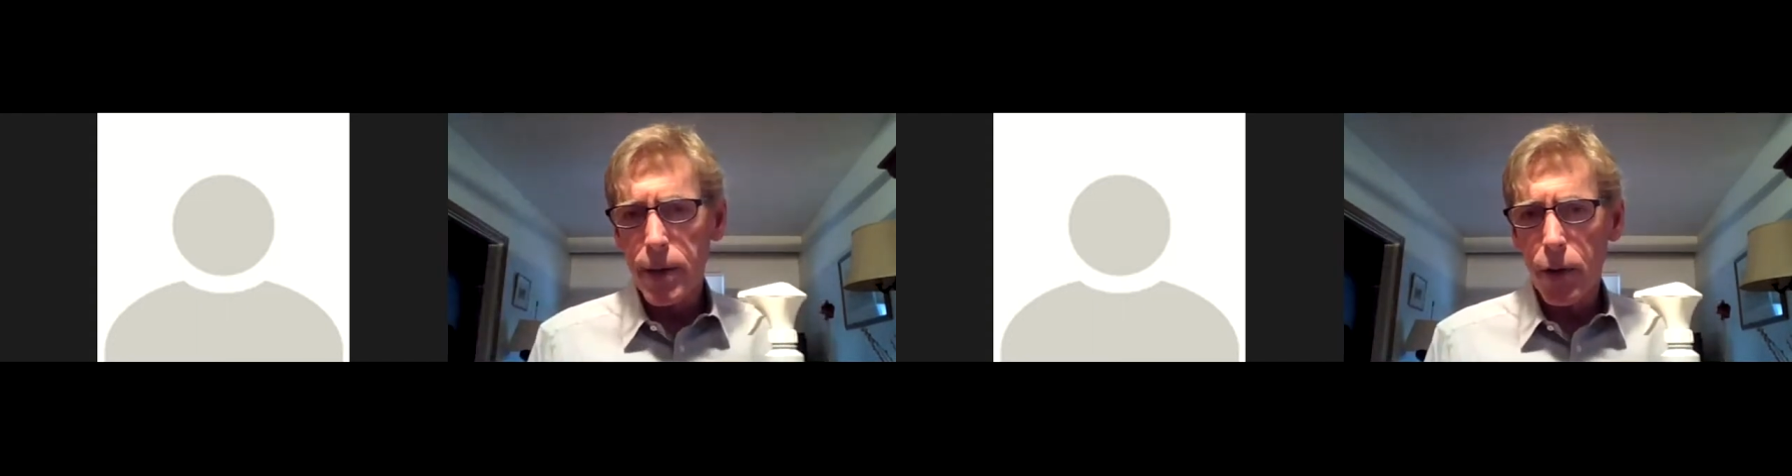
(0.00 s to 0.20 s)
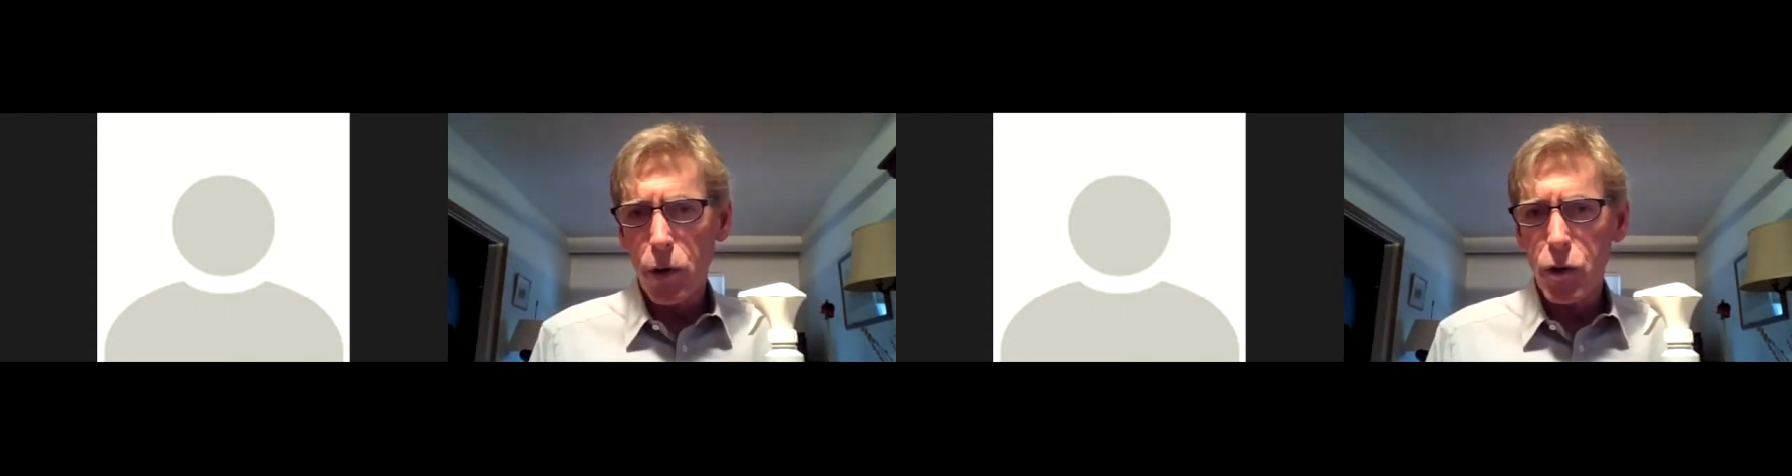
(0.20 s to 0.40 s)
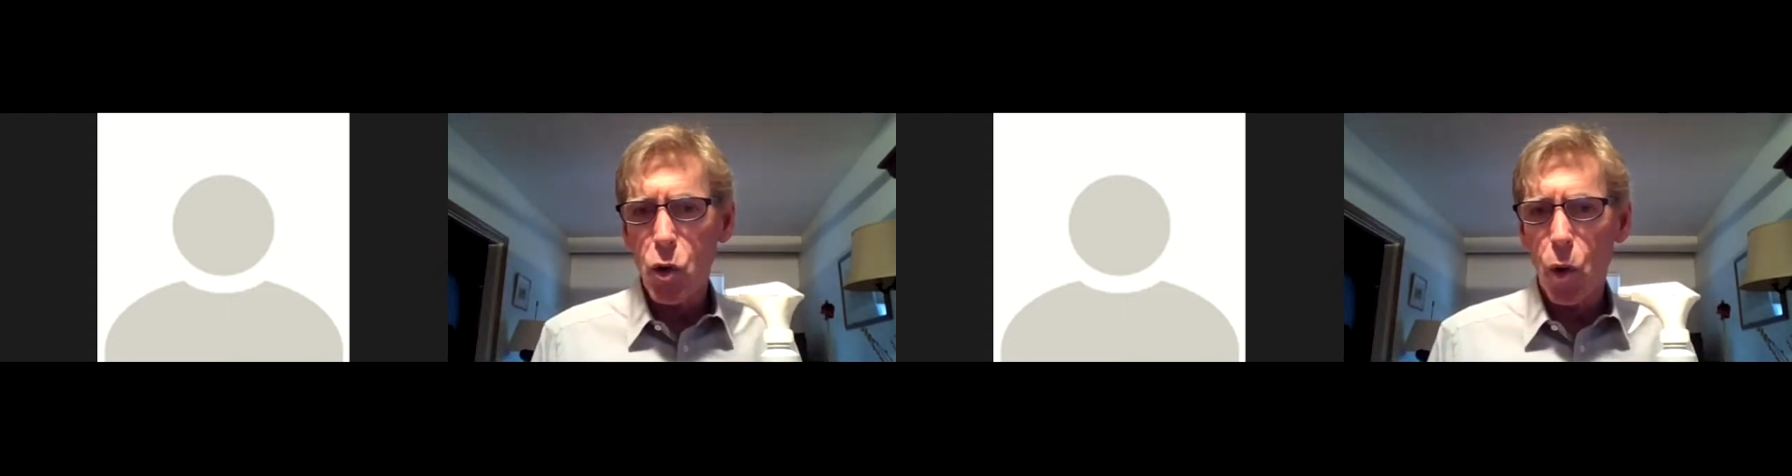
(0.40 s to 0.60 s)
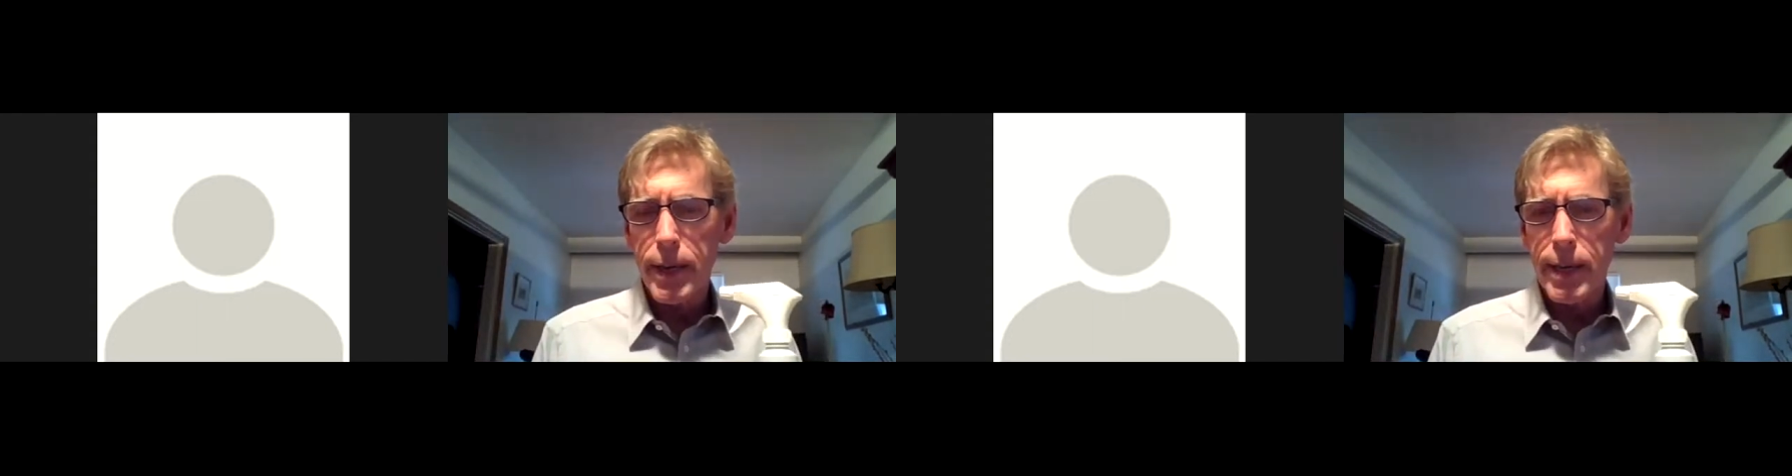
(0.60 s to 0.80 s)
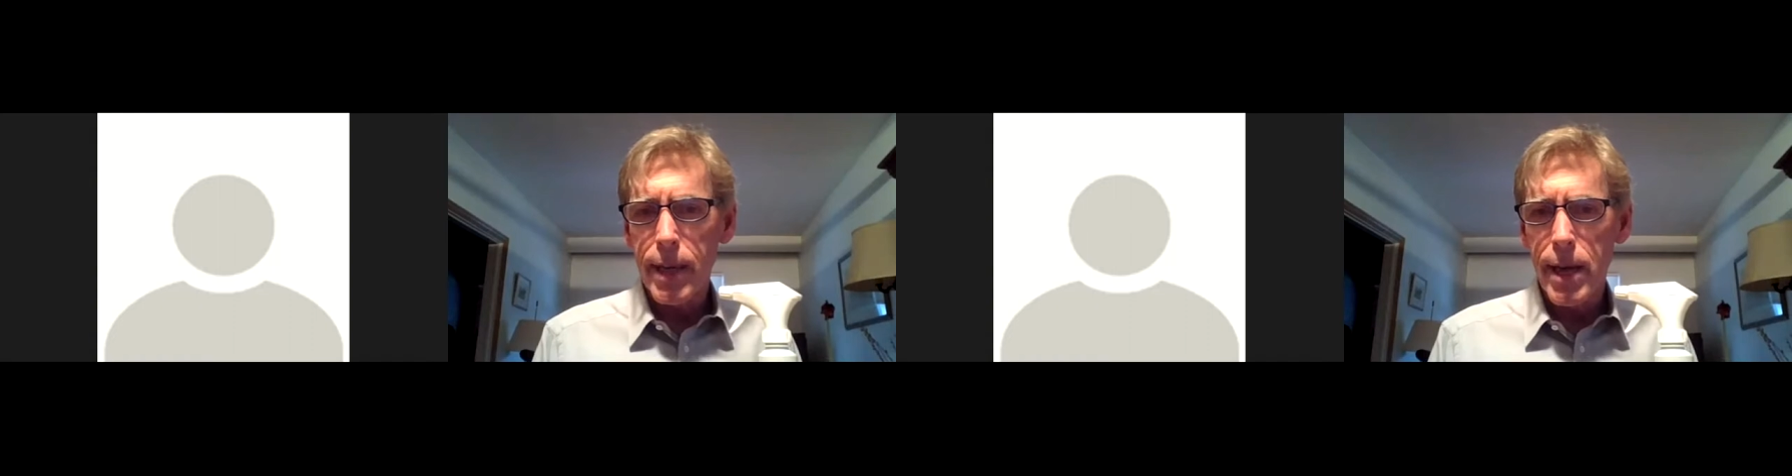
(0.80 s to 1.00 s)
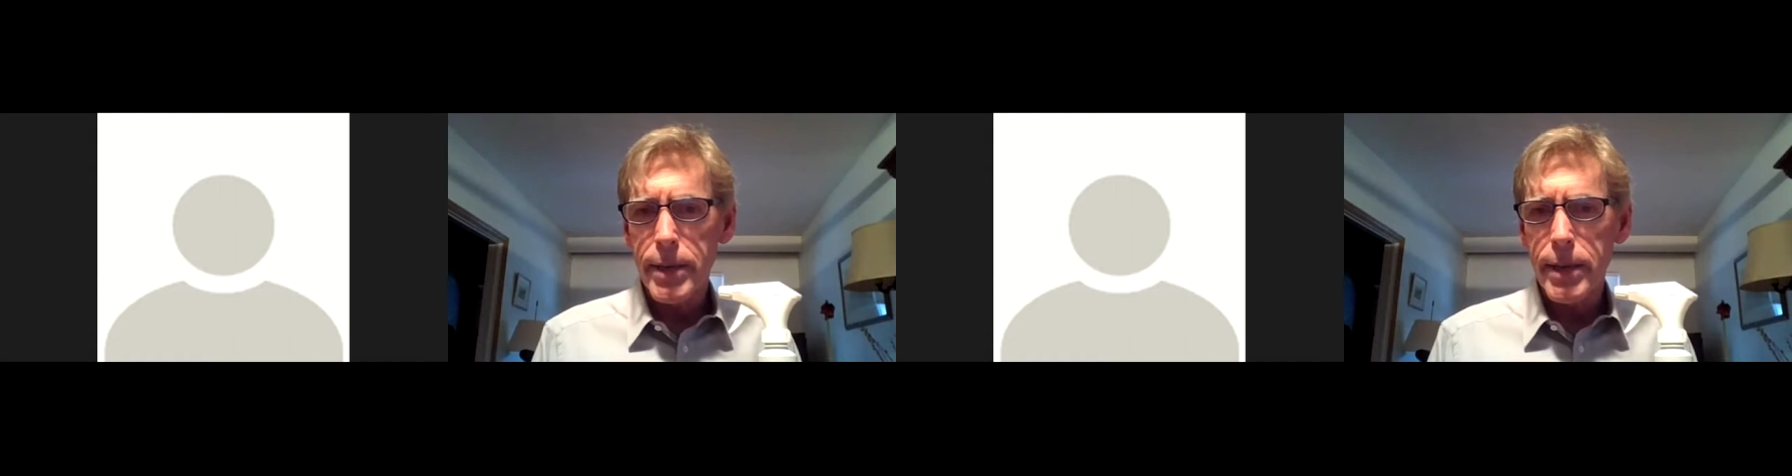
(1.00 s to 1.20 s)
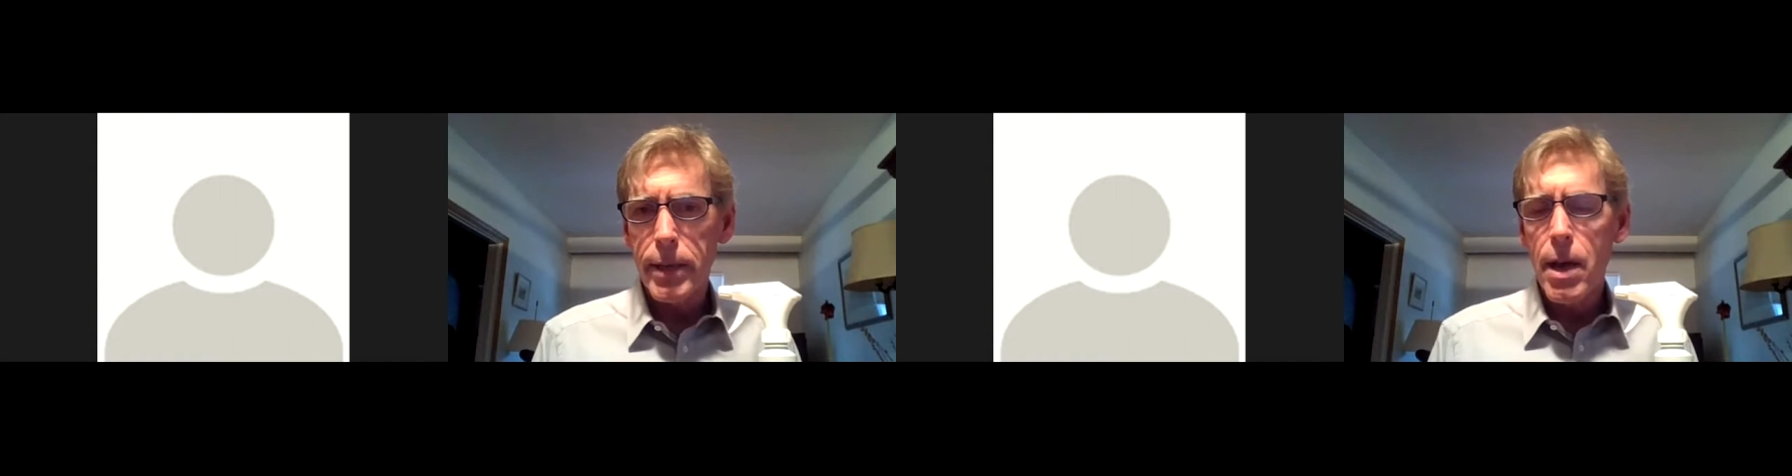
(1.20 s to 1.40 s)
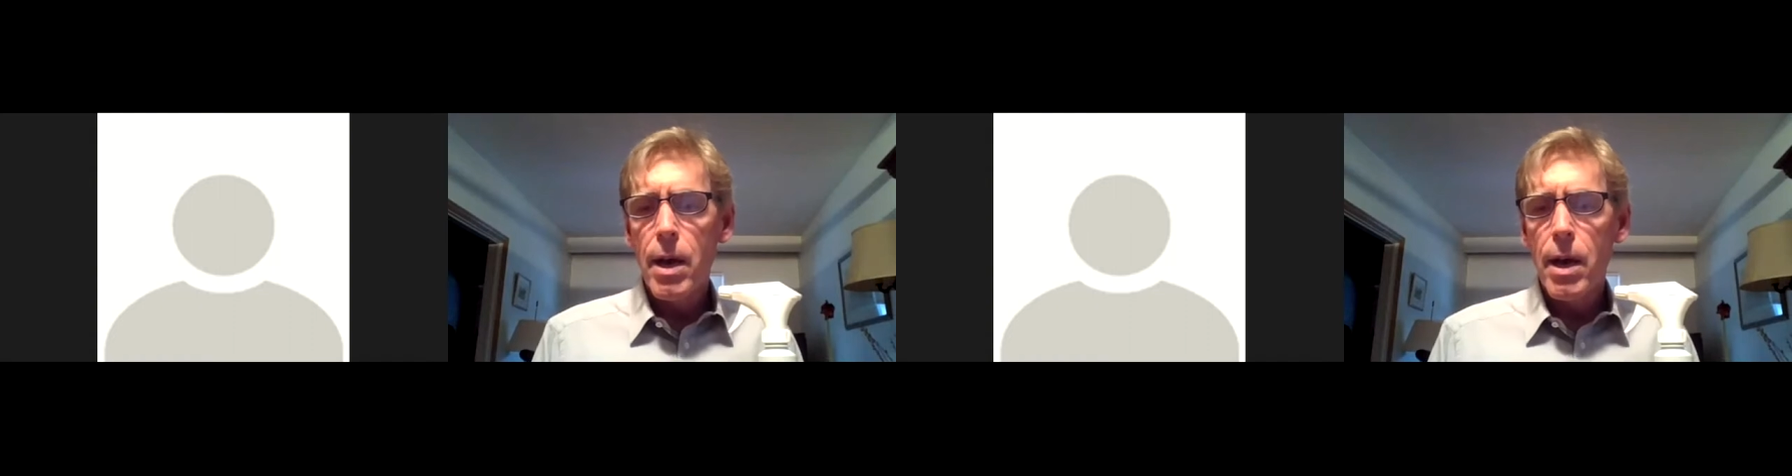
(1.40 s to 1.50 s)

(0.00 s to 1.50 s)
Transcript: Earl's Court in London